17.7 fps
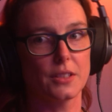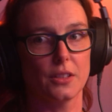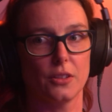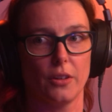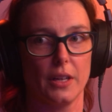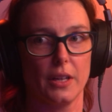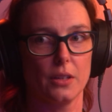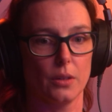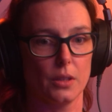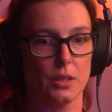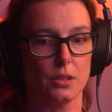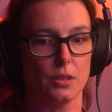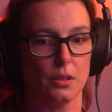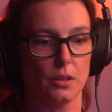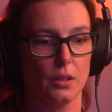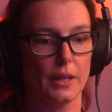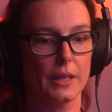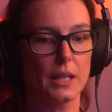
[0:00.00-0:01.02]
a great
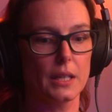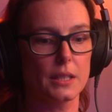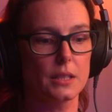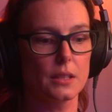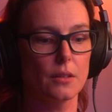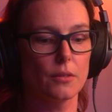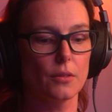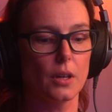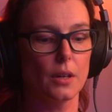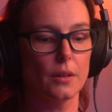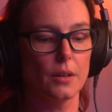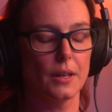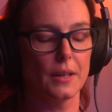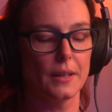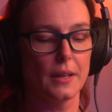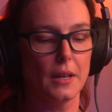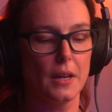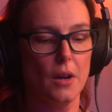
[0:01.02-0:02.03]
question. I guess
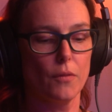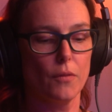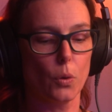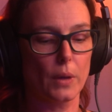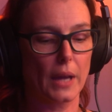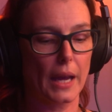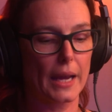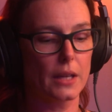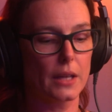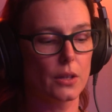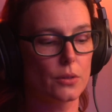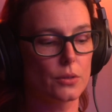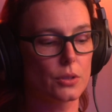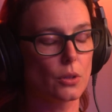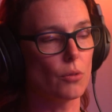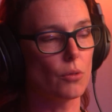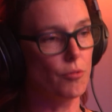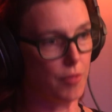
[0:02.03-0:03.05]

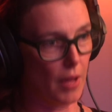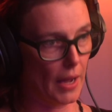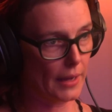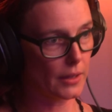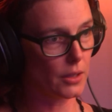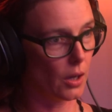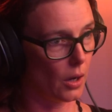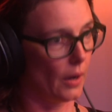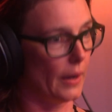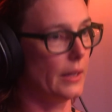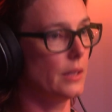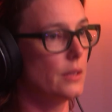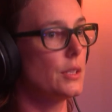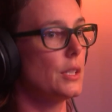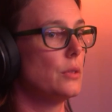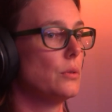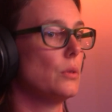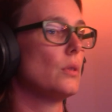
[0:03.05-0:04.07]
volcanoes of that kind
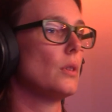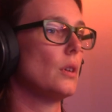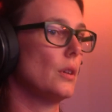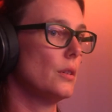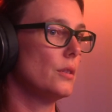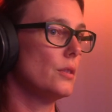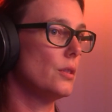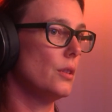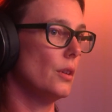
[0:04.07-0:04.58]
in Auckland,